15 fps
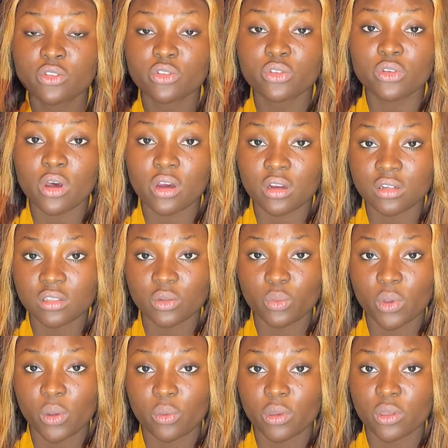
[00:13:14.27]
talk the
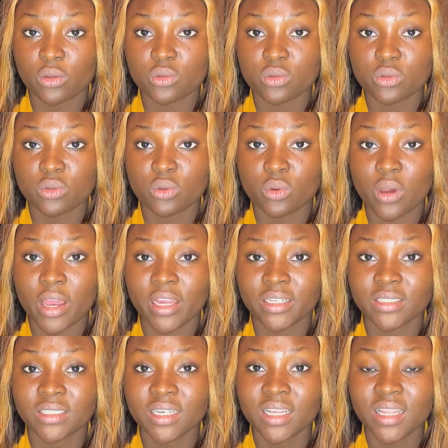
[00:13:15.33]
way we used to
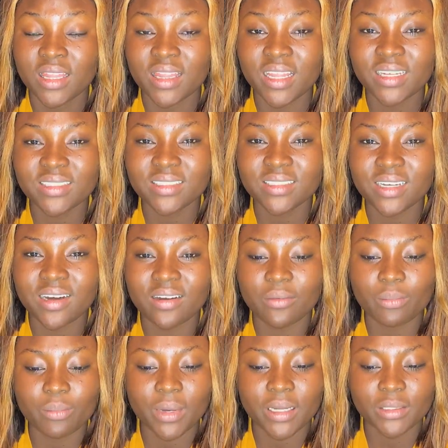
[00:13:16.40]
and let that
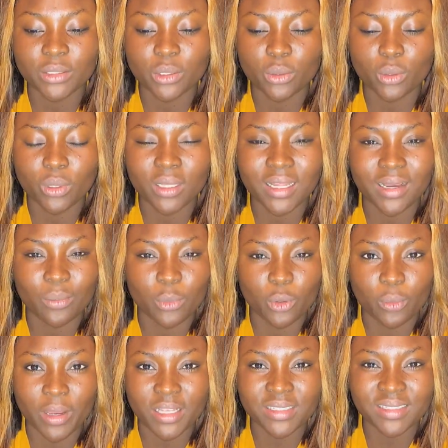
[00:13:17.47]
particular
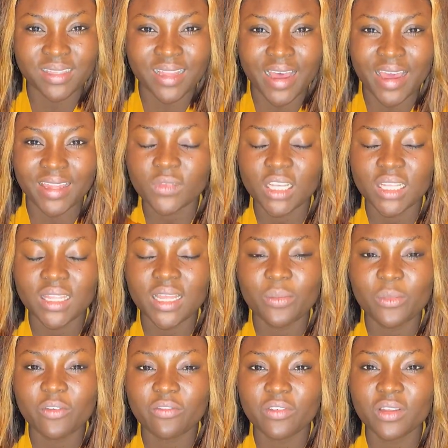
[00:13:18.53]
moment slide. Let
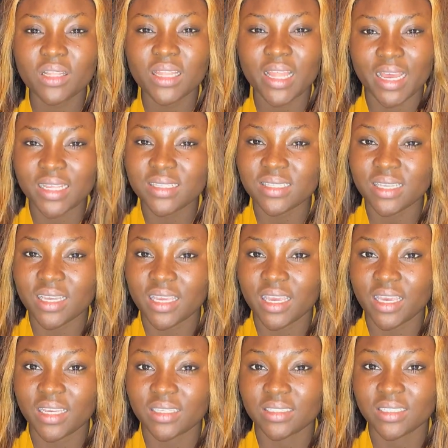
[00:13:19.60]
me feel light
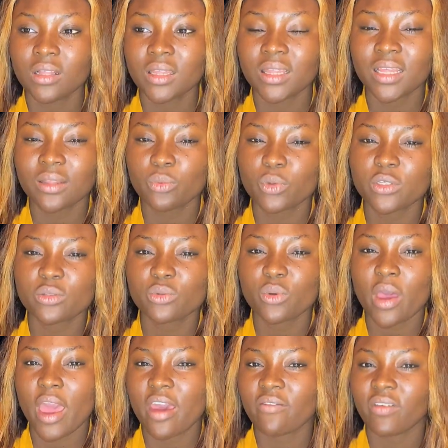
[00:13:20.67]
again. Let
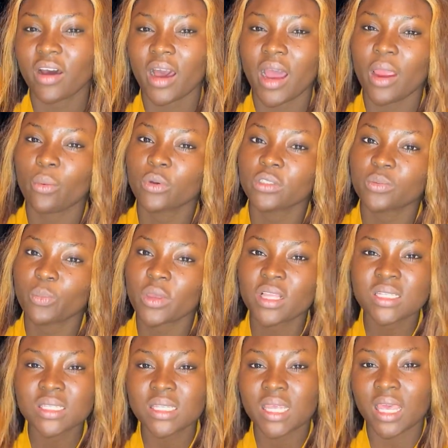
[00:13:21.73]
whatsoever I was being
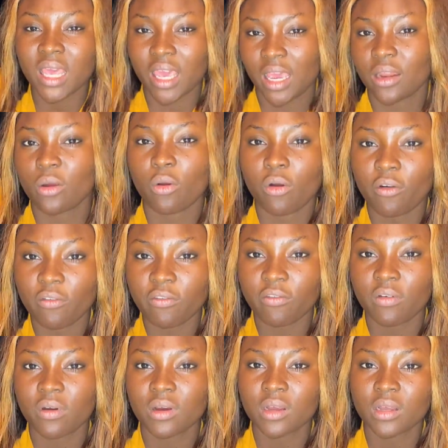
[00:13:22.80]
scared of
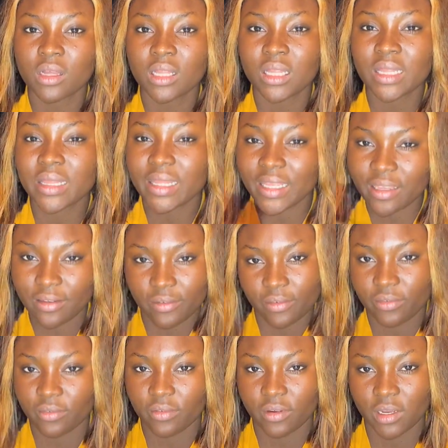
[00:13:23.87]
leave
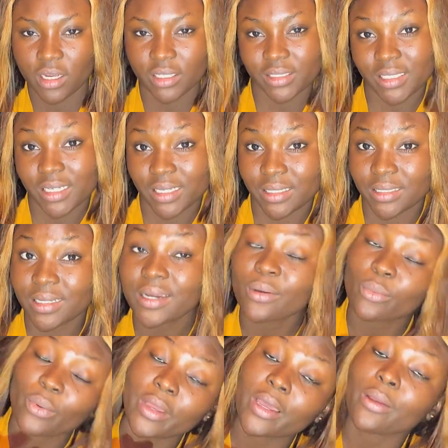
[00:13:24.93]
and then
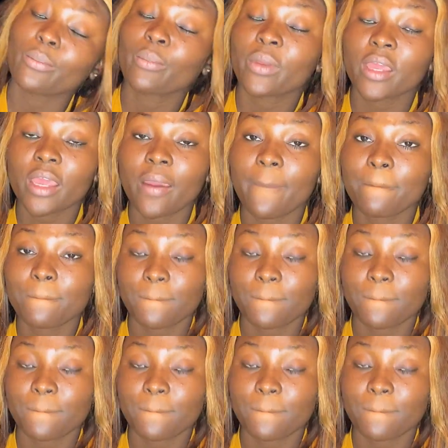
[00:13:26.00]
we can be.